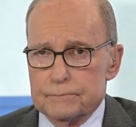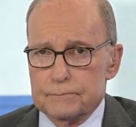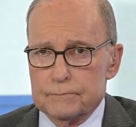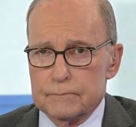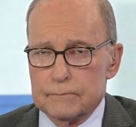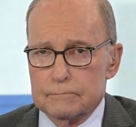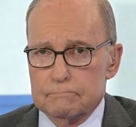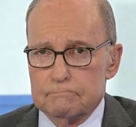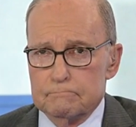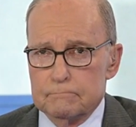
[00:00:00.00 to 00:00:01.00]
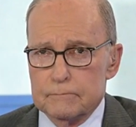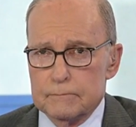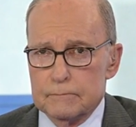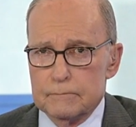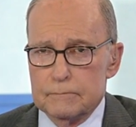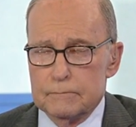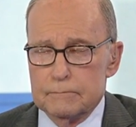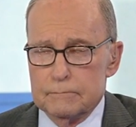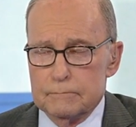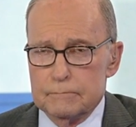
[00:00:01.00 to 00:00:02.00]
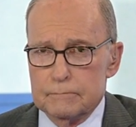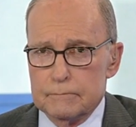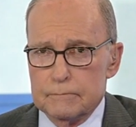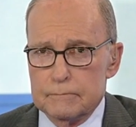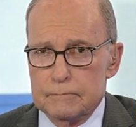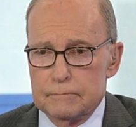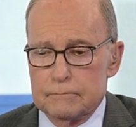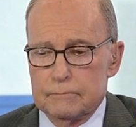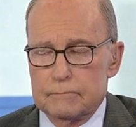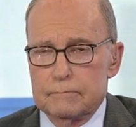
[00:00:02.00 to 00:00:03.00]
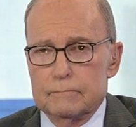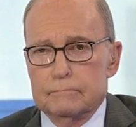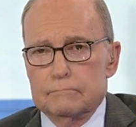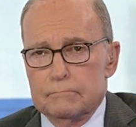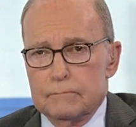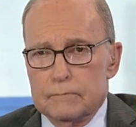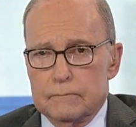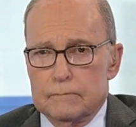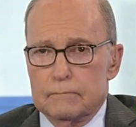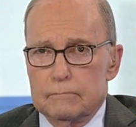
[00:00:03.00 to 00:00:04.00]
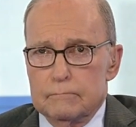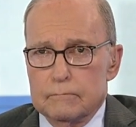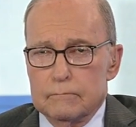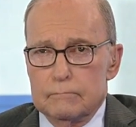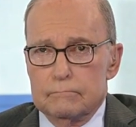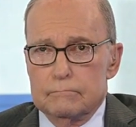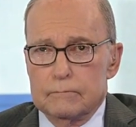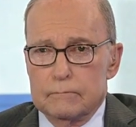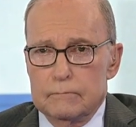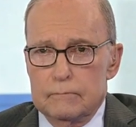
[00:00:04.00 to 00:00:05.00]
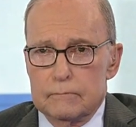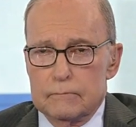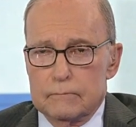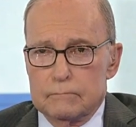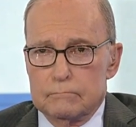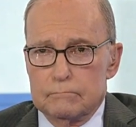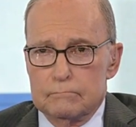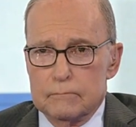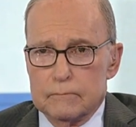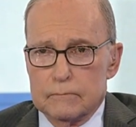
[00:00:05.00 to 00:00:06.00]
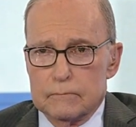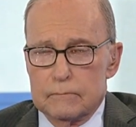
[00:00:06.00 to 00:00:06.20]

(not speaking)